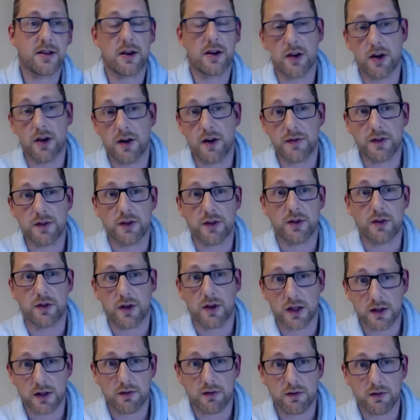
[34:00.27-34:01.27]
How often do you
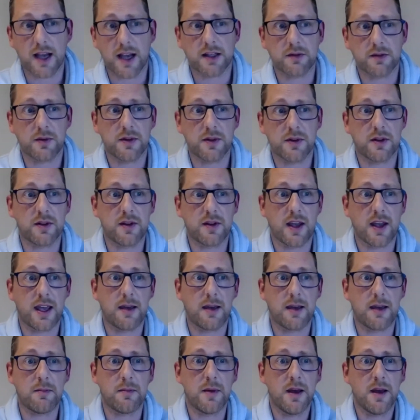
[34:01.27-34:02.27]
interact with the
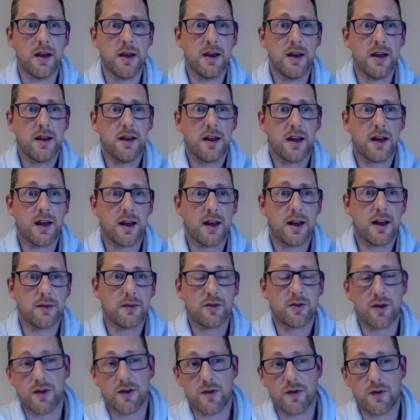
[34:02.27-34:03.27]
team
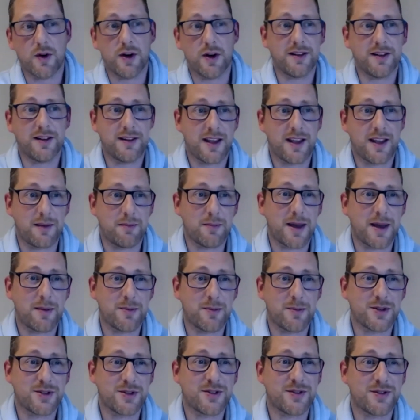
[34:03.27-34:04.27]
to avoid team
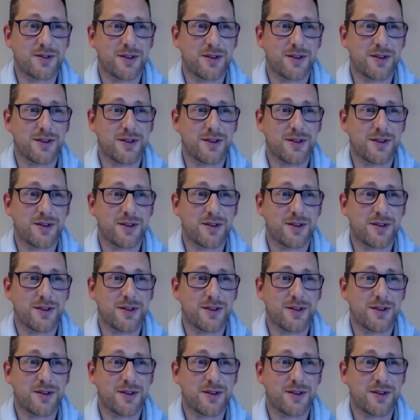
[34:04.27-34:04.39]
members